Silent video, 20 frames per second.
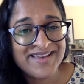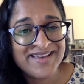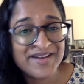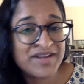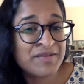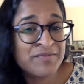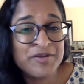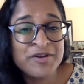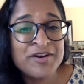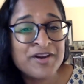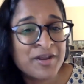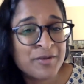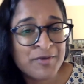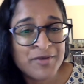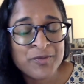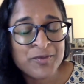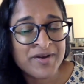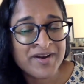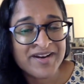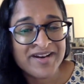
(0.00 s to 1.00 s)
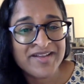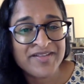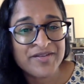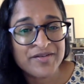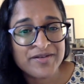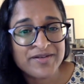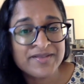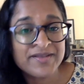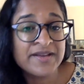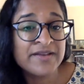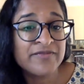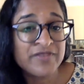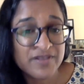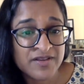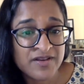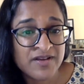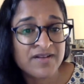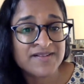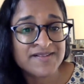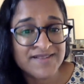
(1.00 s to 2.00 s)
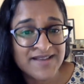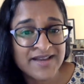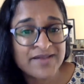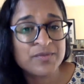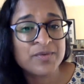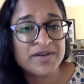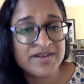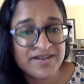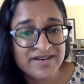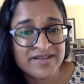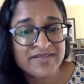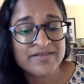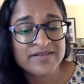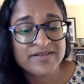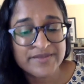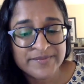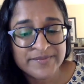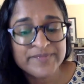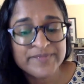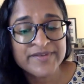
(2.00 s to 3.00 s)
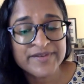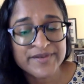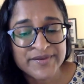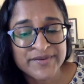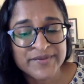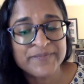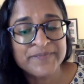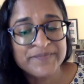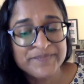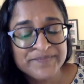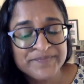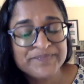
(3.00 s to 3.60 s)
in community with one another and live alongside one another. So.